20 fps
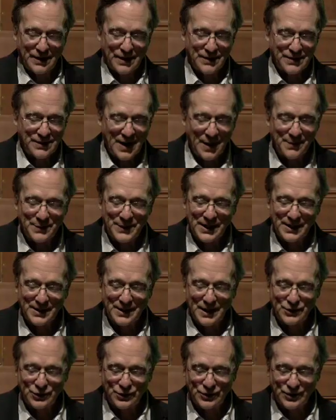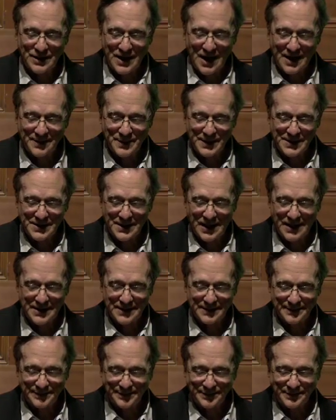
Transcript: something that should not be done.